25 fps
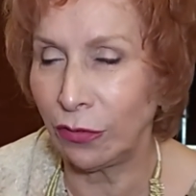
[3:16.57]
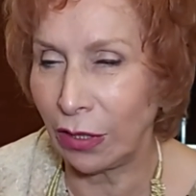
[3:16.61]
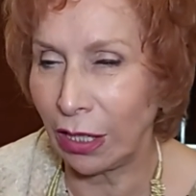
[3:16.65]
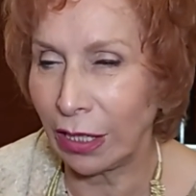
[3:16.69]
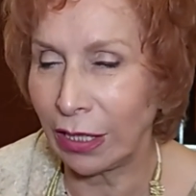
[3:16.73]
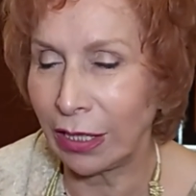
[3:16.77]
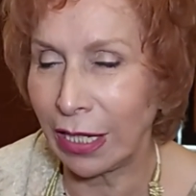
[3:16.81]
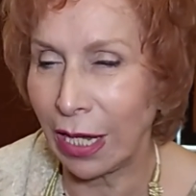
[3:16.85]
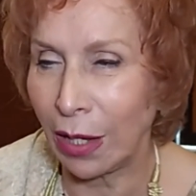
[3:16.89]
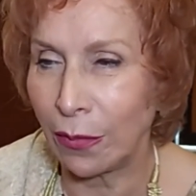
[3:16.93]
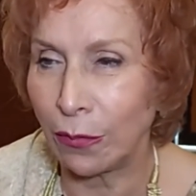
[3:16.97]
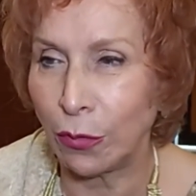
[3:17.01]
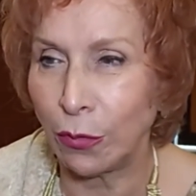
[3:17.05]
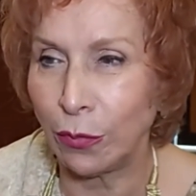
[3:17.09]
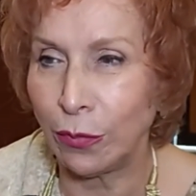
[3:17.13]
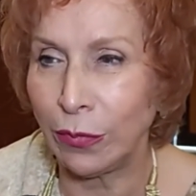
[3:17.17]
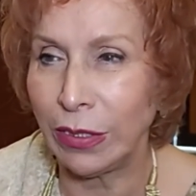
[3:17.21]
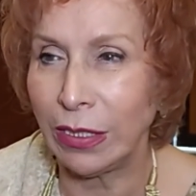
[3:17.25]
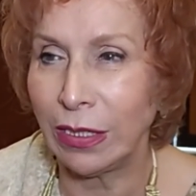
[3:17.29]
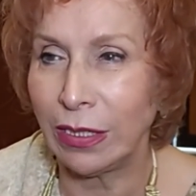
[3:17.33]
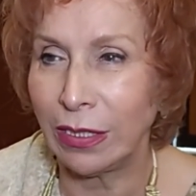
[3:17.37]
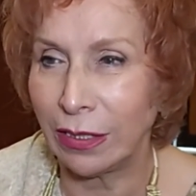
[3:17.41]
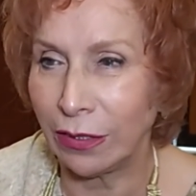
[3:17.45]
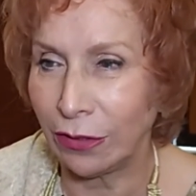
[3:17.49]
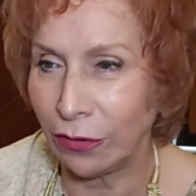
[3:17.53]
the
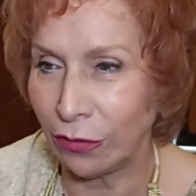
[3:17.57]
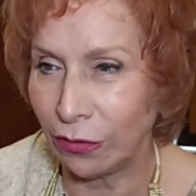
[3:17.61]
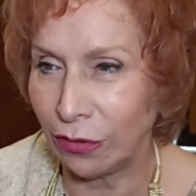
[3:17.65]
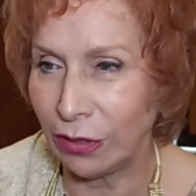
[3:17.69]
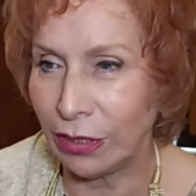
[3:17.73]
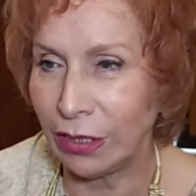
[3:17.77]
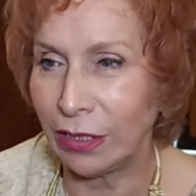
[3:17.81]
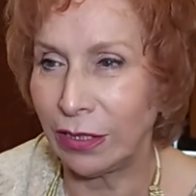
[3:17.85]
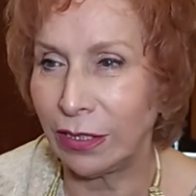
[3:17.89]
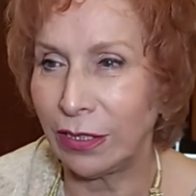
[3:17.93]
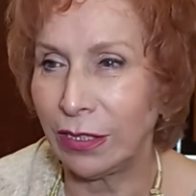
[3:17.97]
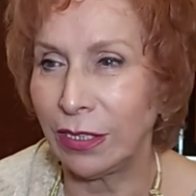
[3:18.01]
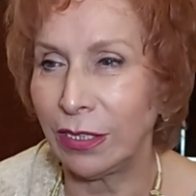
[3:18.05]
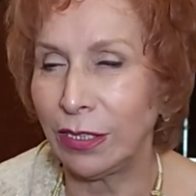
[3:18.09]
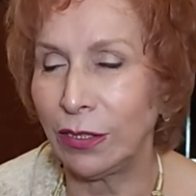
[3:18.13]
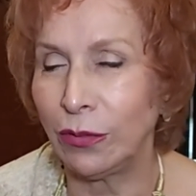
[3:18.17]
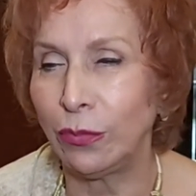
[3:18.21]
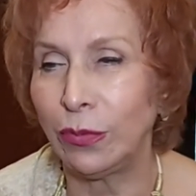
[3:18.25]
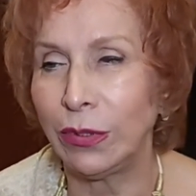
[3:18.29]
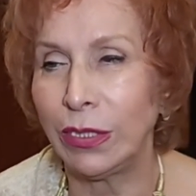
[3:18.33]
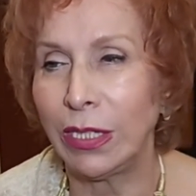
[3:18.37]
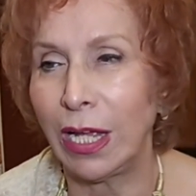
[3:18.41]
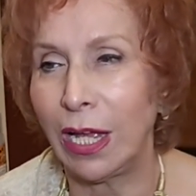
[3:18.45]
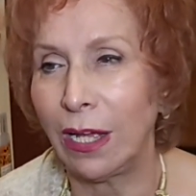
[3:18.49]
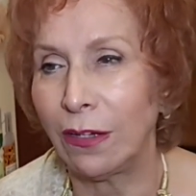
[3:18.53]
chamomile and green tea.
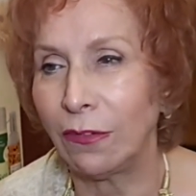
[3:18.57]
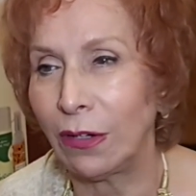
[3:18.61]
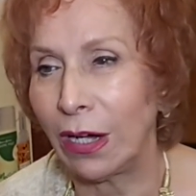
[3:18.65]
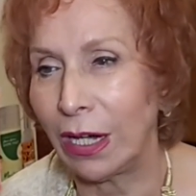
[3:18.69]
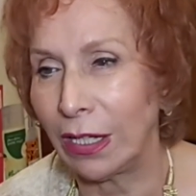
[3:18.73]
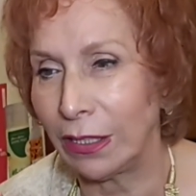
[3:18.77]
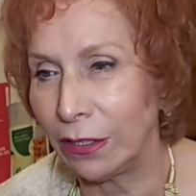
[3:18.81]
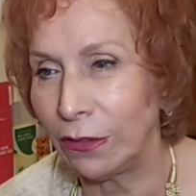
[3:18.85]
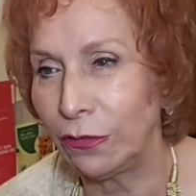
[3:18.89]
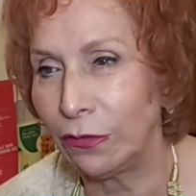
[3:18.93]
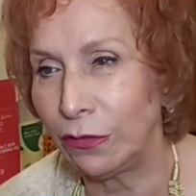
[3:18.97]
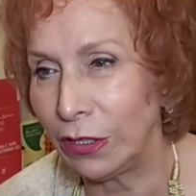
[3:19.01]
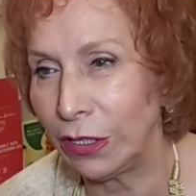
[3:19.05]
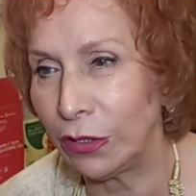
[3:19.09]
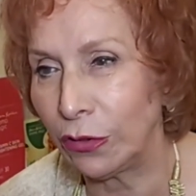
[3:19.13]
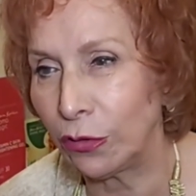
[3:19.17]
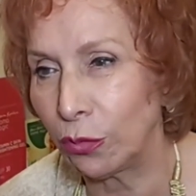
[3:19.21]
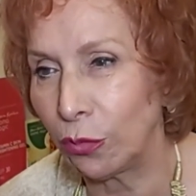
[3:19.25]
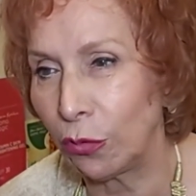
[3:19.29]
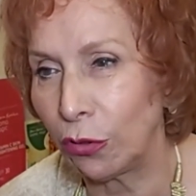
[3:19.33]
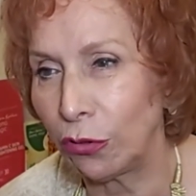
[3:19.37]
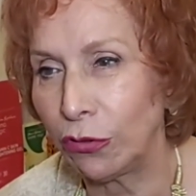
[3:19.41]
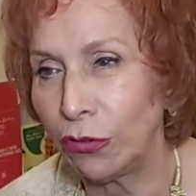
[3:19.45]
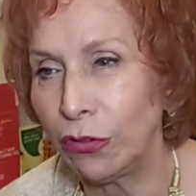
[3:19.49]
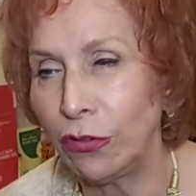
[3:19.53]
We have other face
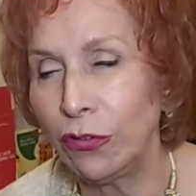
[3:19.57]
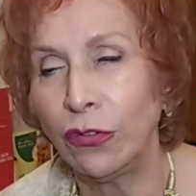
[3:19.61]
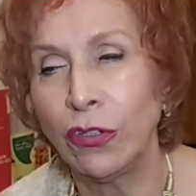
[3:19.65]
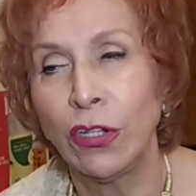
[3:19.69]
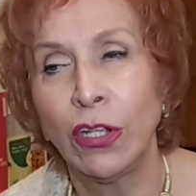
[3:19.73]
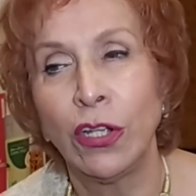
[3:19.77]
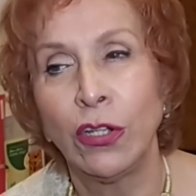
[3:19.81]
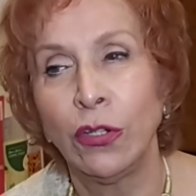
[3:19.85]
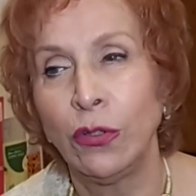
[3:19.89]
washes.